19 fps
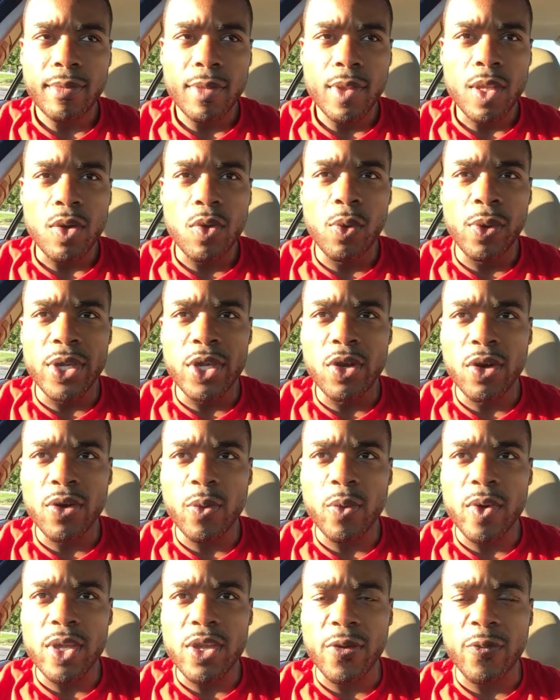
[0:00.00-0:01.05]
when
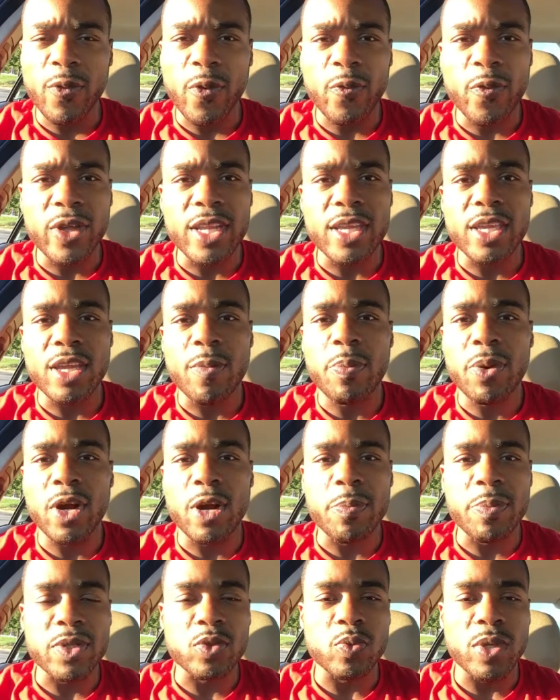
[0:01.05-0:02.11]
you're fulfilling your
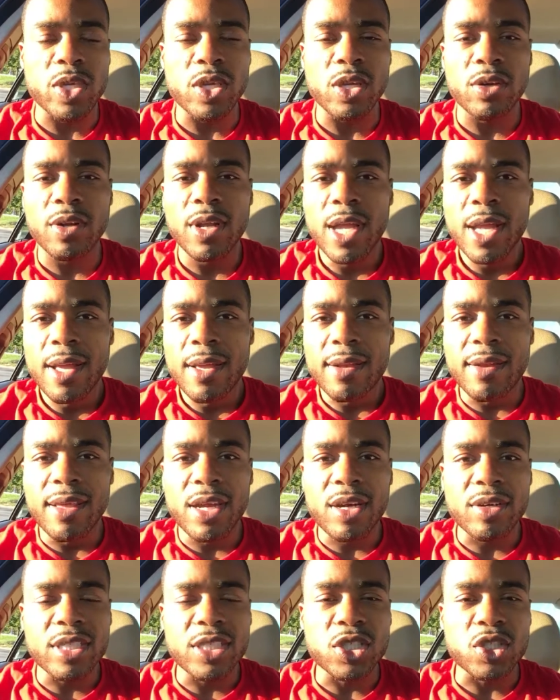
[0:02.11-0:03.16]
purpose, when you're
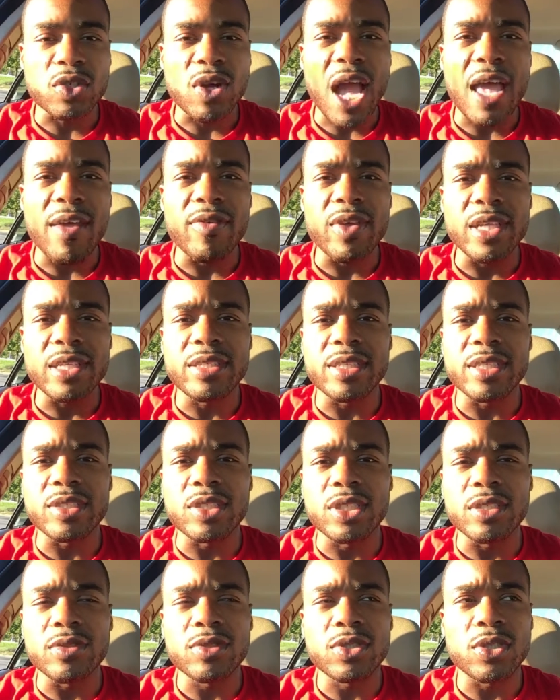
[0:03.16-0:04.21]
literally striving
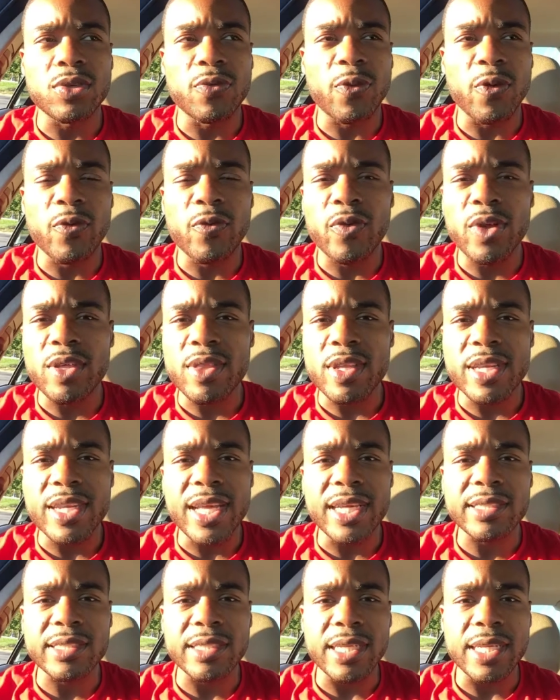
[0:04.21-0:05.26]
to fulfill the
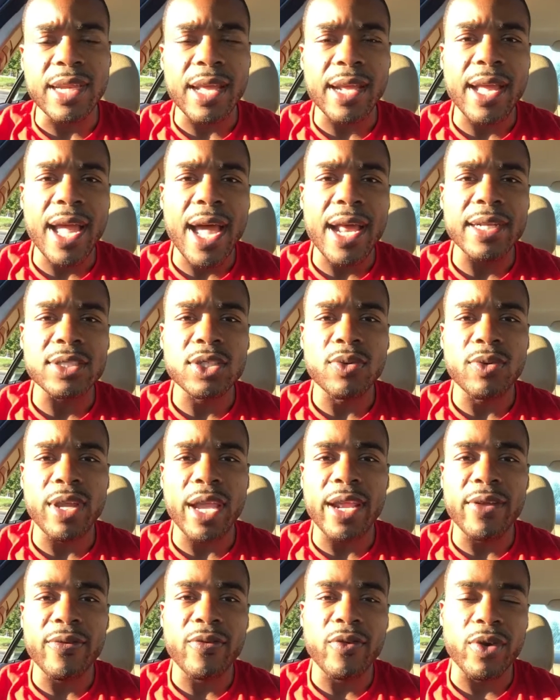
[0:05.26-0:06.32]
destiny that God has
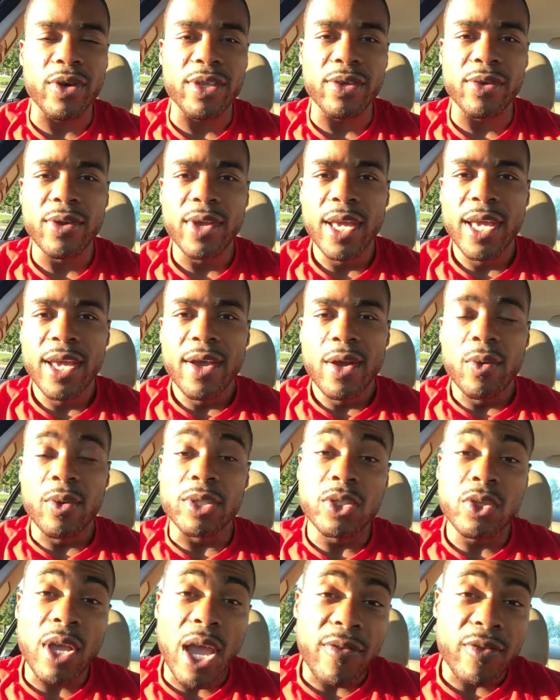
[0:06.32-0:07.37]
created for you,
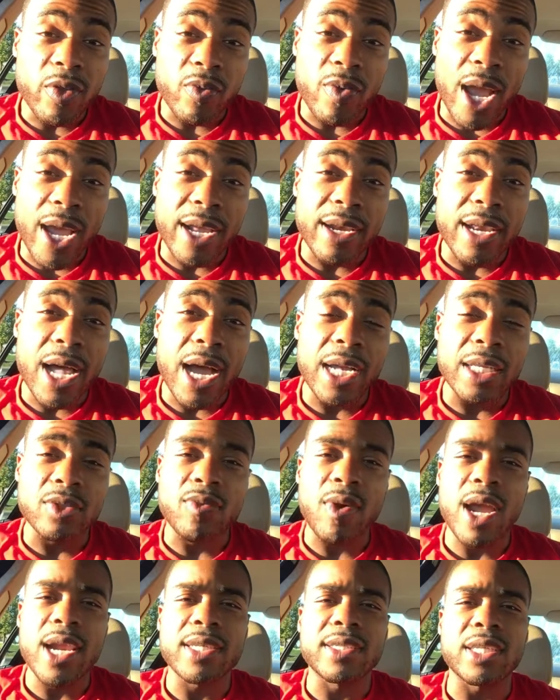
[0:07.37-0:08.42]
what you have to recognize,
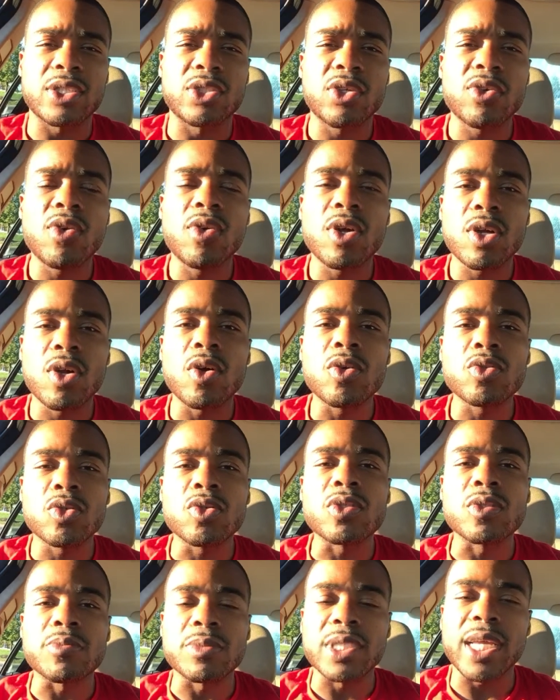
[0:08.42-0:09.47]
right, is that you're going to go through
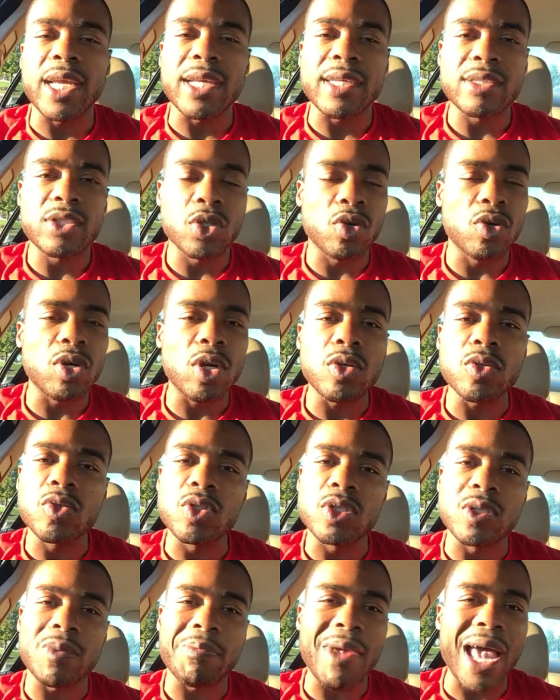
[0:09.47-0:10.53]
some tests. You're going to go through
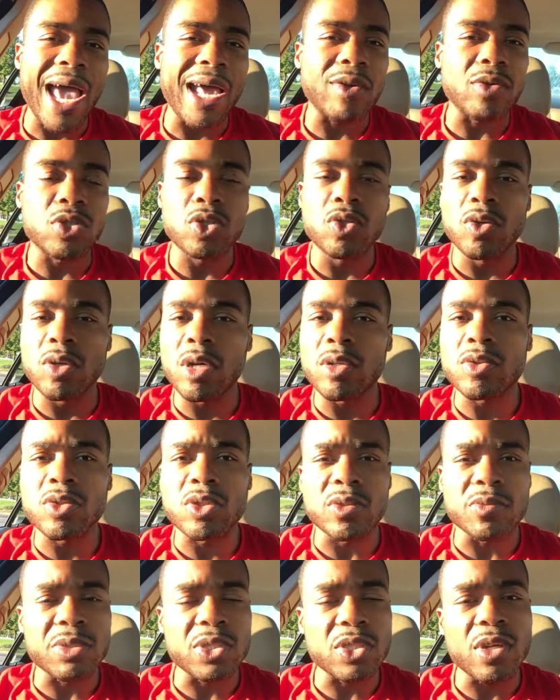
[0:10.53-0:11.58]
some battles. You're going to go through
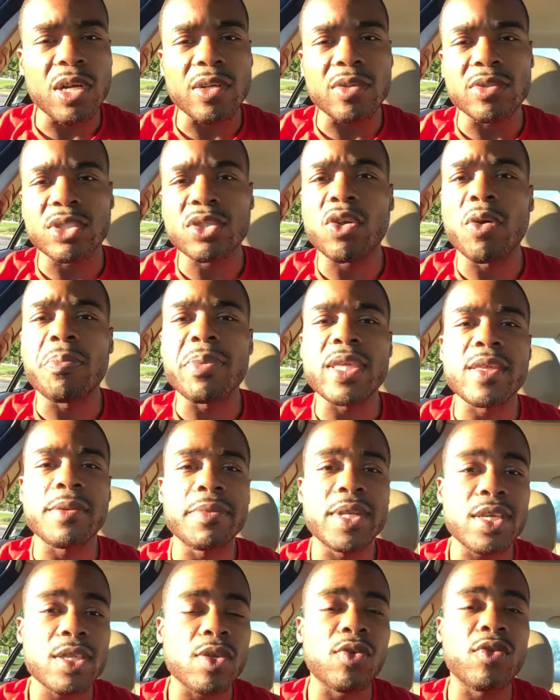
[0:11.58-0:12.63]
some struggles. There's going to be some
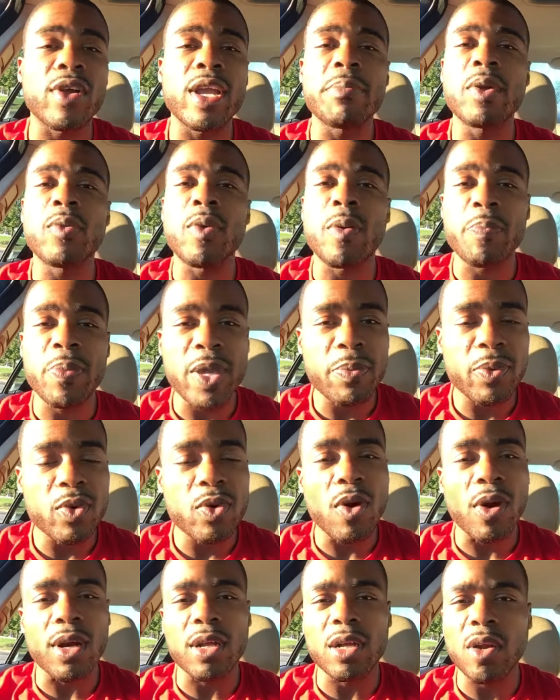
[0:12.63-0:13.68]
disagreement with people
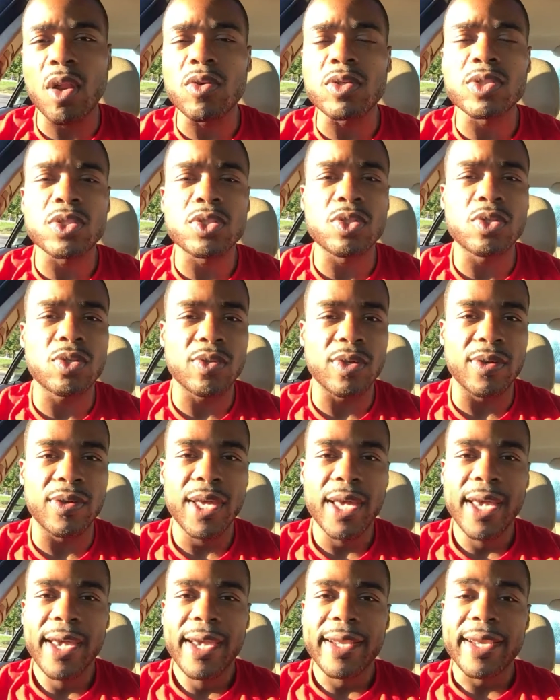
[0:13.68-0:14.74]
who are the closest to you.
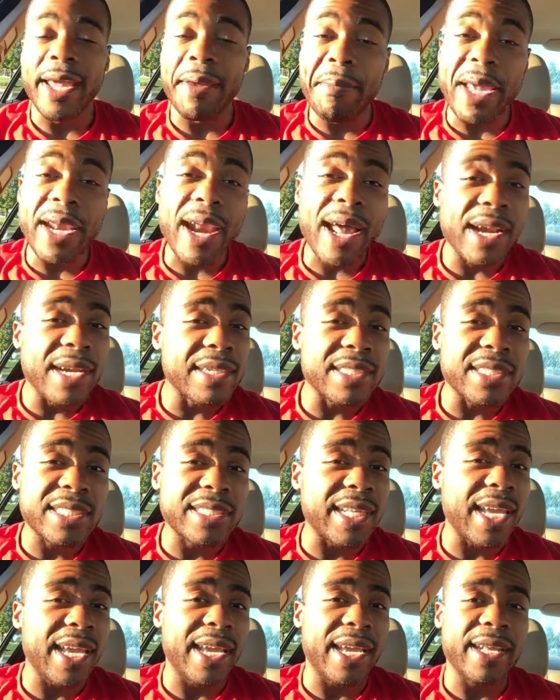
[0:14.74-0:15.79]
They may not
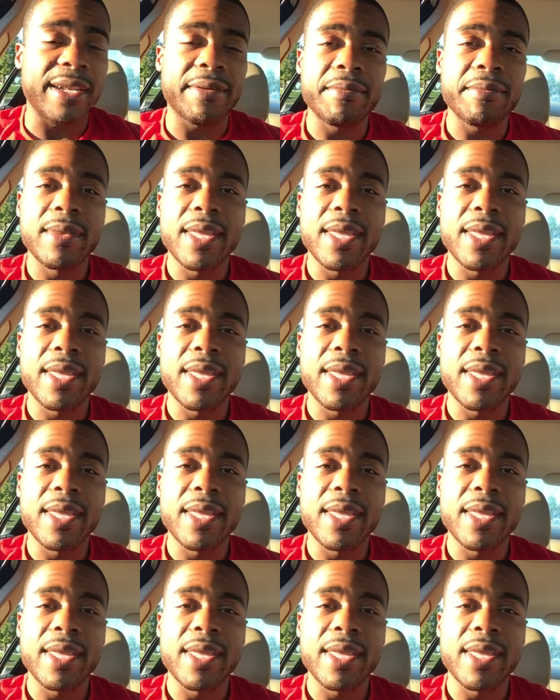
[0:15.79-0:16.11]
understand.